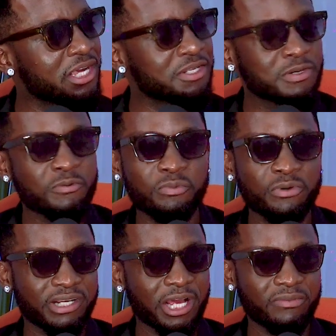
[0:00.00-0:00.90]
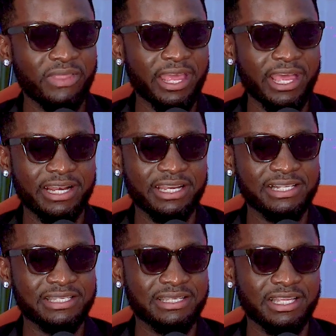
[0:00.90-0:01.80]
So we put it out there, and
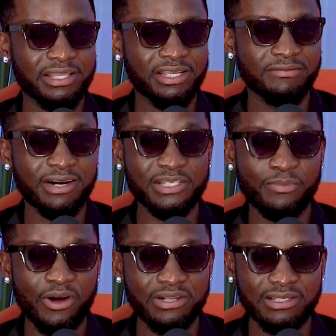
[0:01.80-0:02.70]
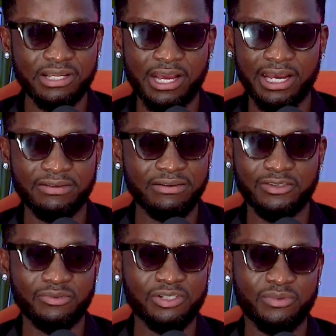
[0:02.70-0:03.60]
it's the response.
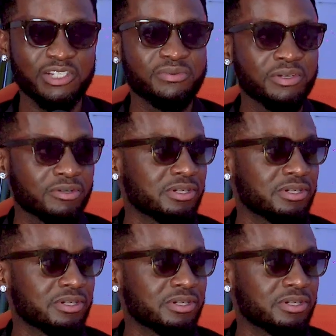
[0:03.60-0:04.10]
It's been good.